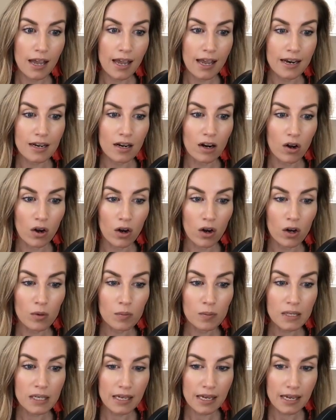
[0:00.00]
And it all
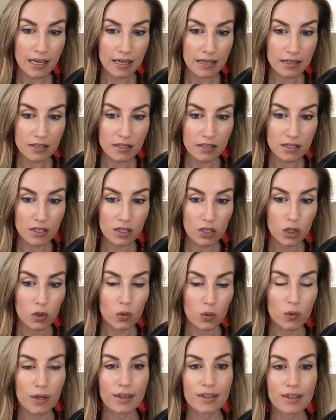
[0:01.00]
begins
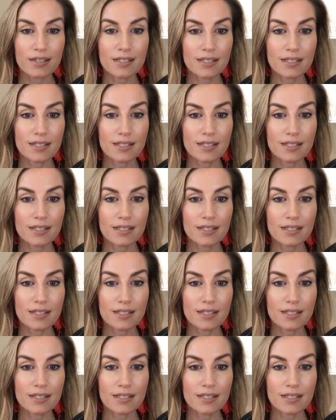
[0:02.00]
with